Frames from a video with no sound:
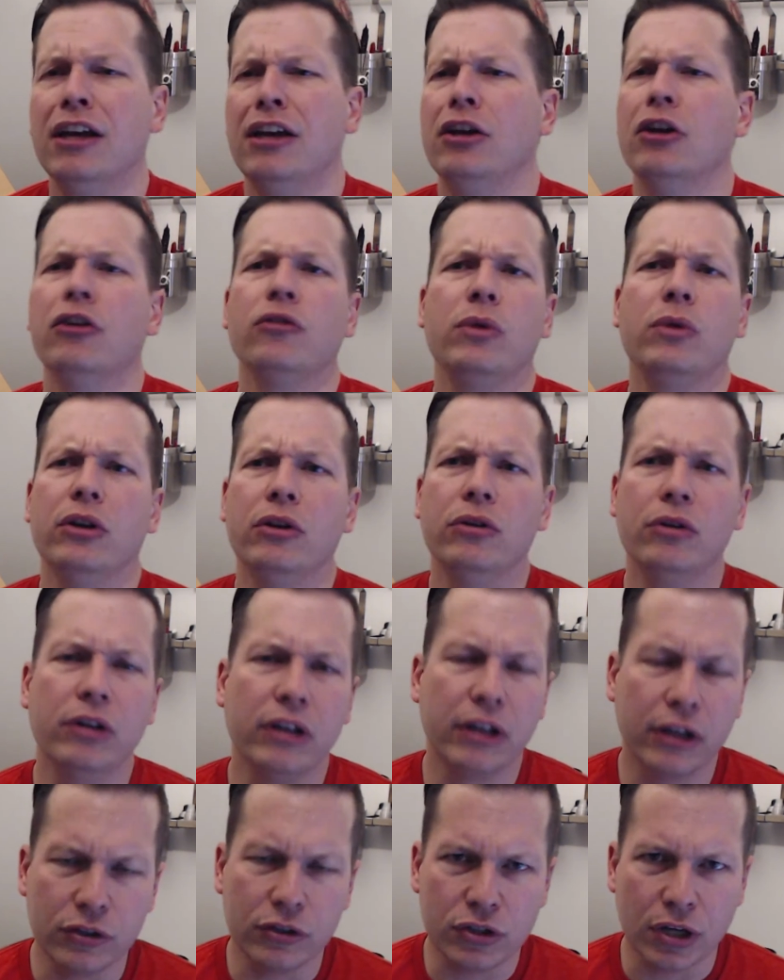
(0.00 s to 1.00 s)
Here's what you do to
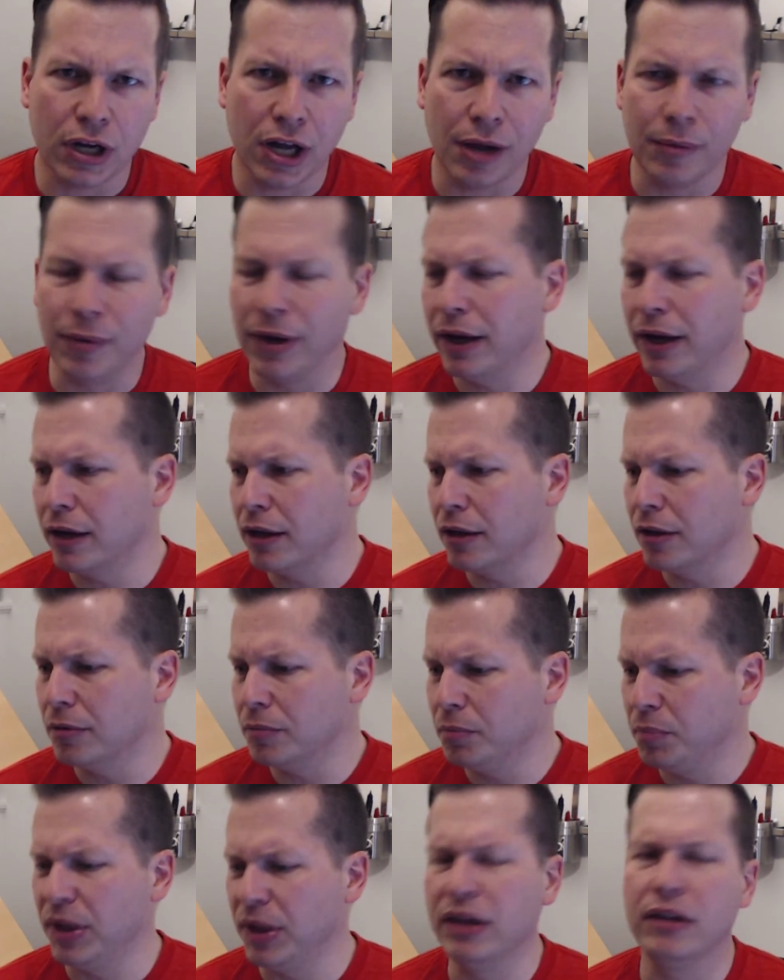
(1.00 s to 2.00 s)
get a job at a
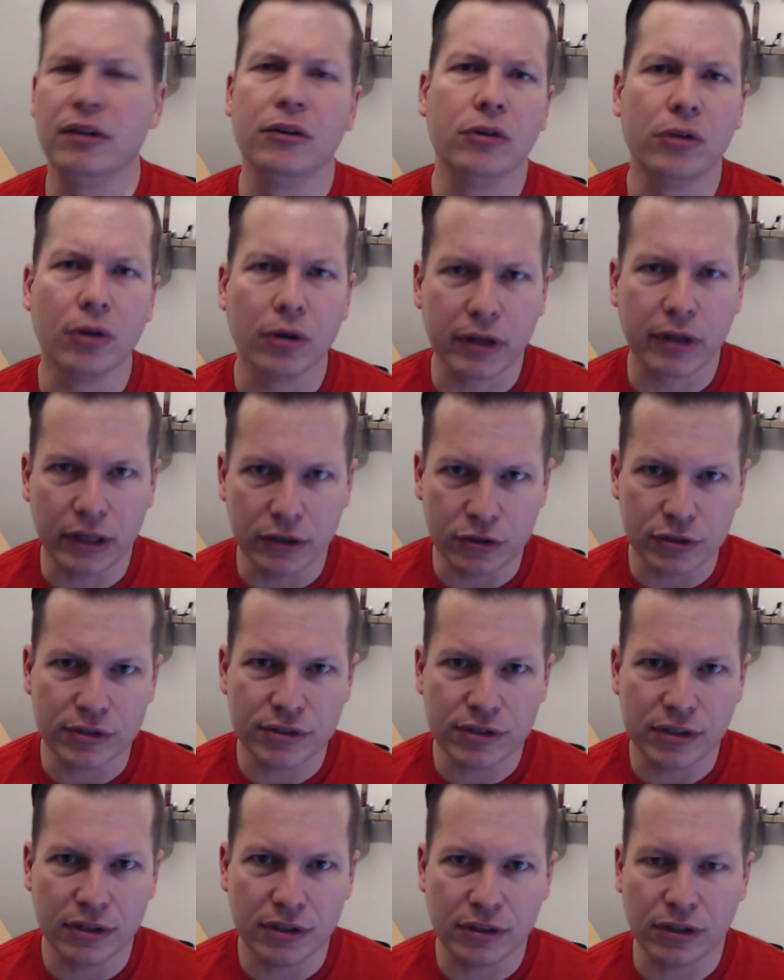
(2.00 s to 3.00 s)
big New York
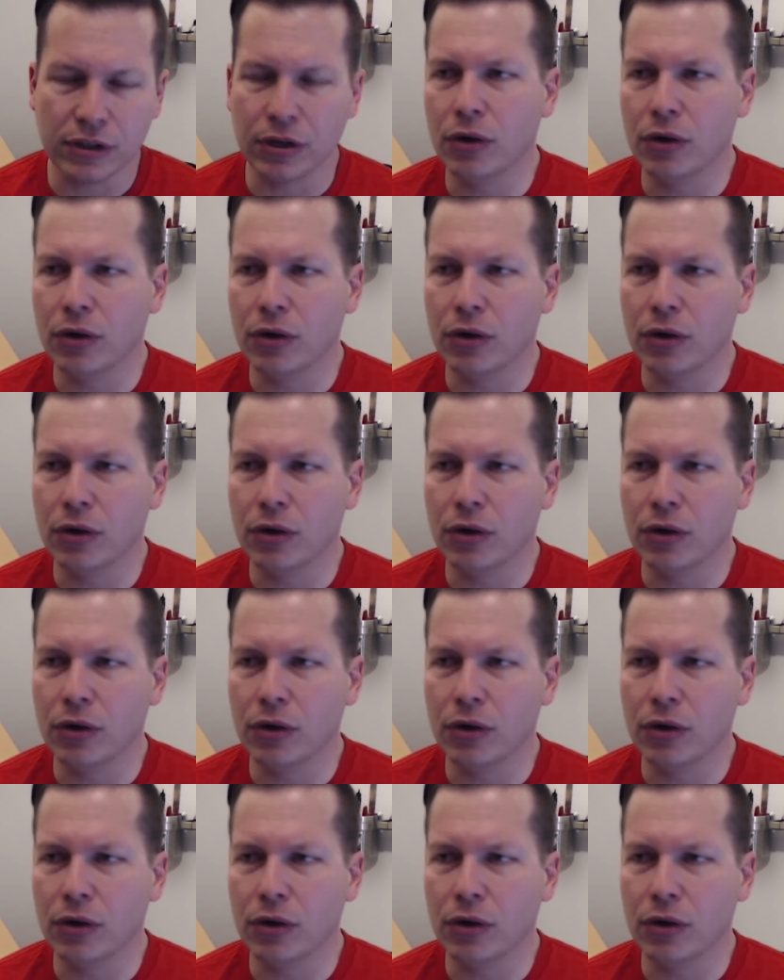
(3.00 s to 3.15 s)
agency,